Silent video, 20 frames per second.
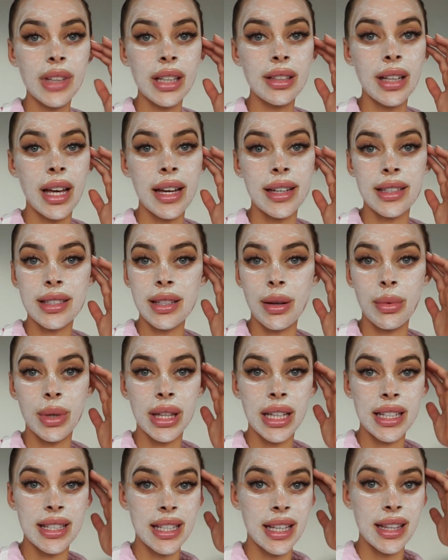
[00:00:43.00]
like
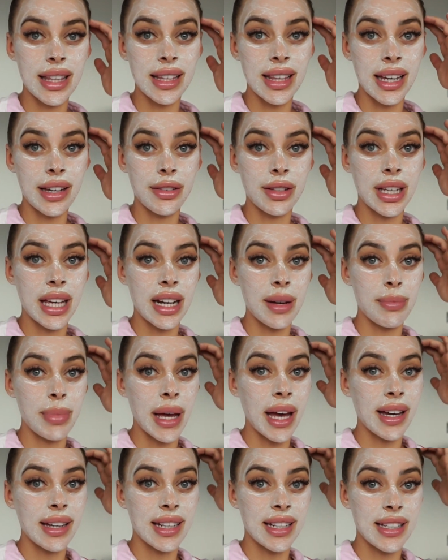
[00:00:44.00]
someone that said that they could get it
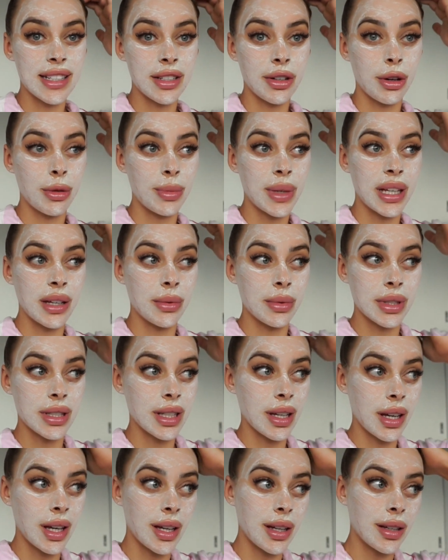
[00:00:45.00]
back, and he told me it was
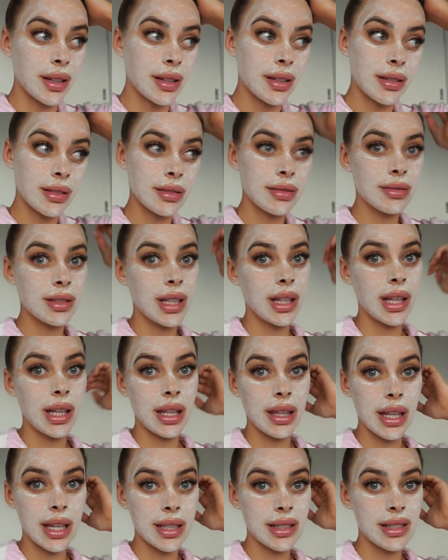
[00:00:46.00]
like nearly
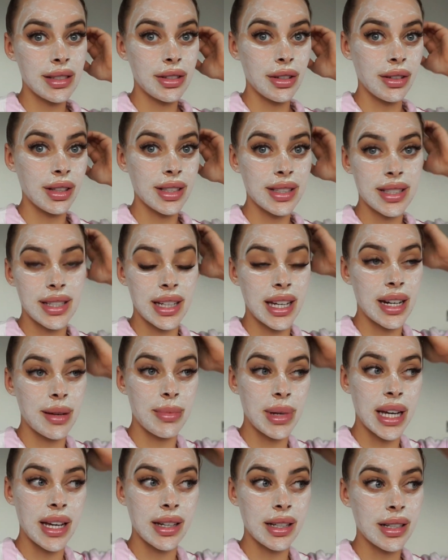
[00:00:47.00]
$1,000 to get
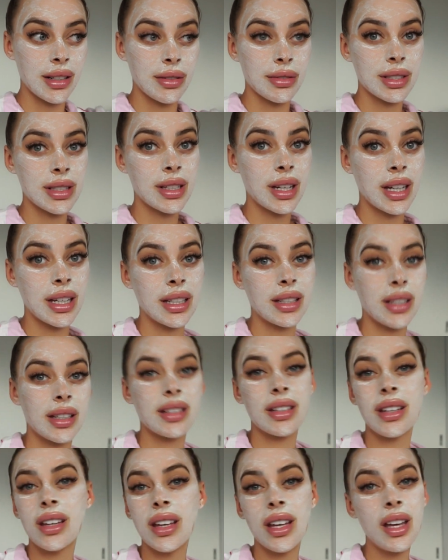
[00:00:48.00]
it back, and I was like,
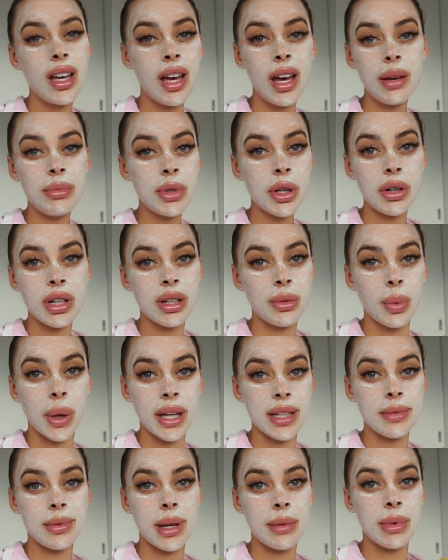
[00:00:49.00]
I'm not gonna
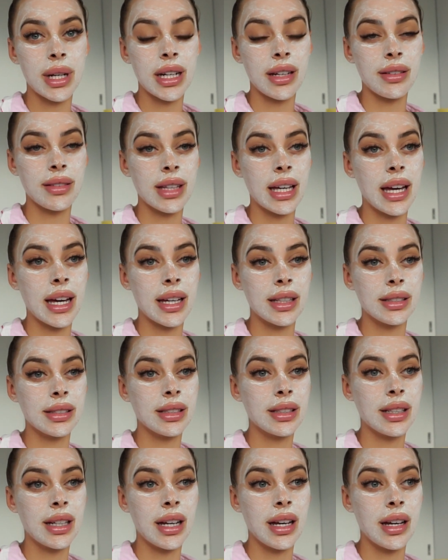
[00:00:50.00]
waste my money on that,
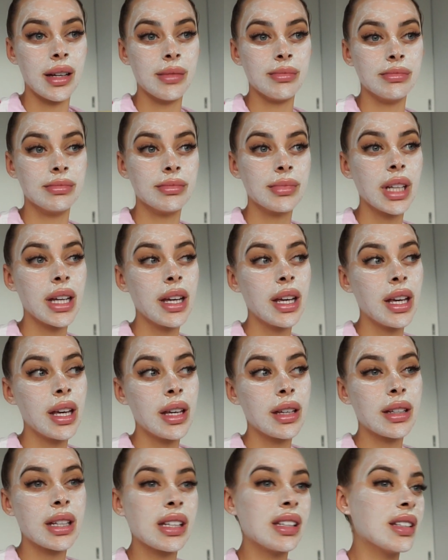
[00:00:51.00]

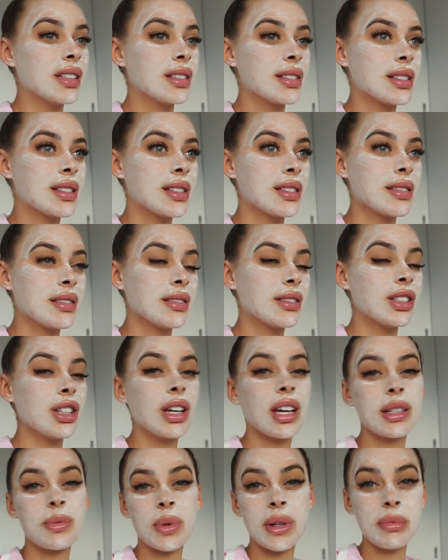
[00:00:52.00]
because you
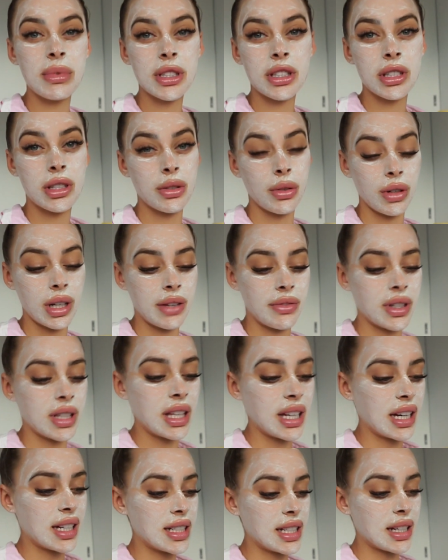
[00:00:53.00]
guys pretty much saw
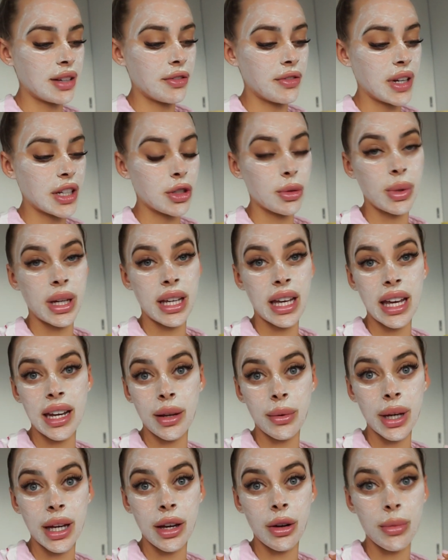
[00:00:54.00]
everything I did at Fashion Week
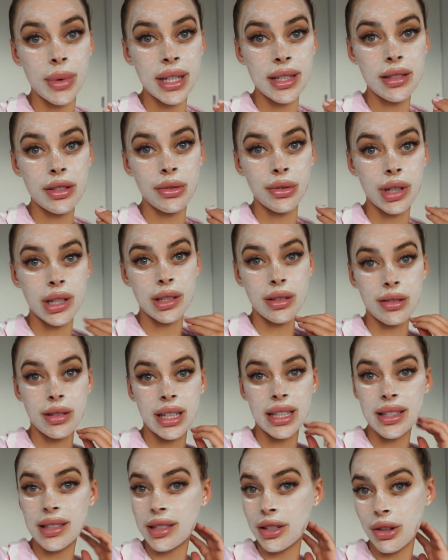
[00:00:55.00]
anyway on my stories on
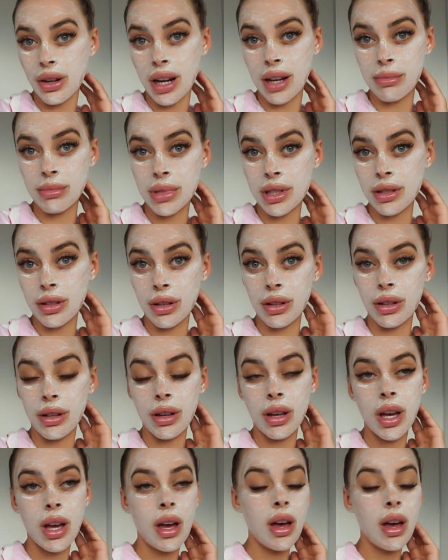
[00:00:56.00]
Instagram. So